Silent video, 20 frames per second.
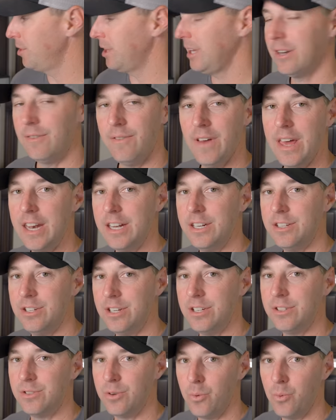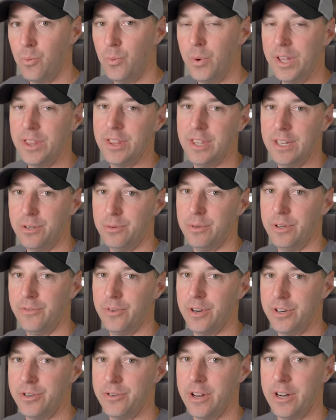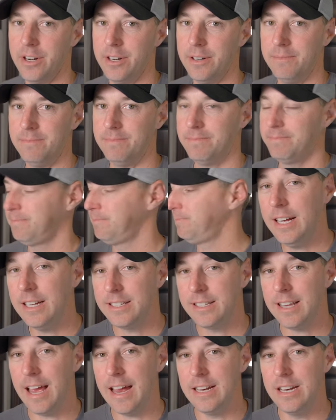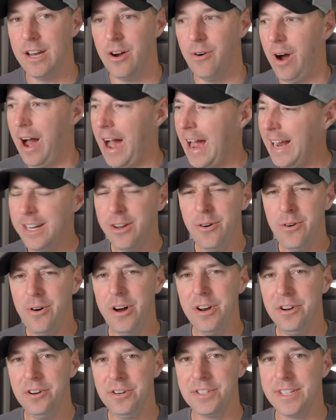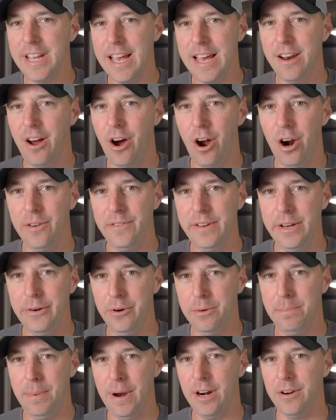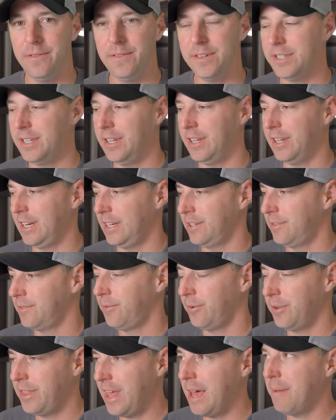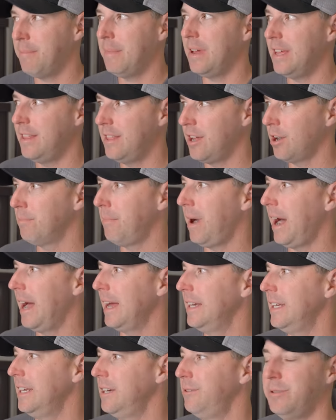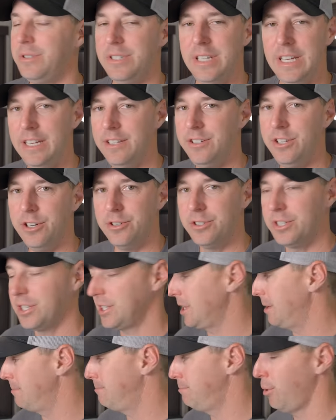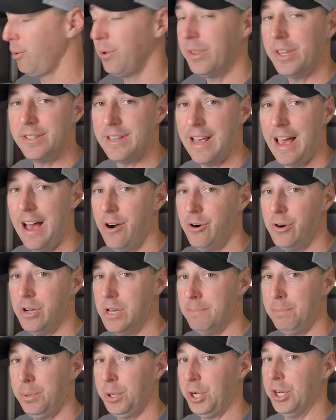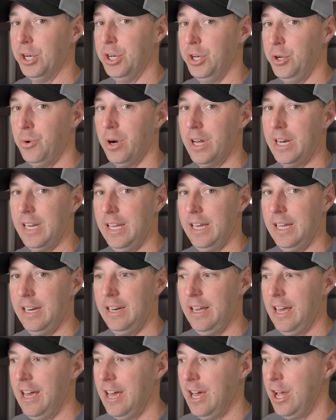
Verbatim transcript: the advantages with this refrigerator. On a side note, I don't understand RV repair facilities. For them, in their mind, it was easier just to pull this out and put a new one in